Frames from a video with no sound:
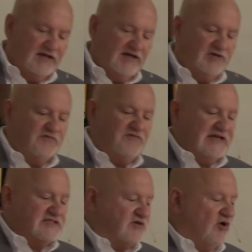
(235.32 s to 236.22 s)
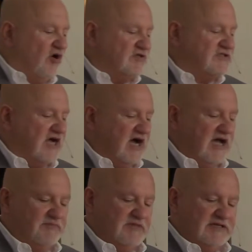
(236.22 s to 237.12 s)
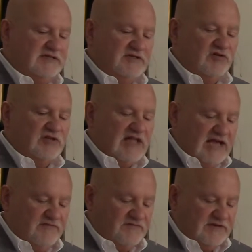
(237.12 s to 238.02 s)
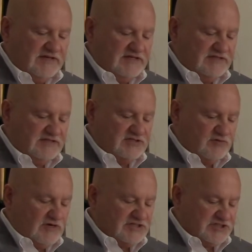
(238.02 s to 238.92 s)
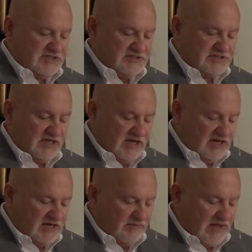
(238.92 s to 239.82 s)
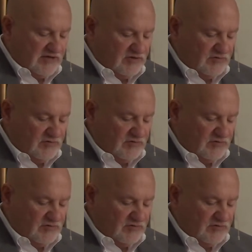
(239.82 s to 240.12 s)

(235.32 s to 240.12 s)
You face it all the time in your life, and these questions come at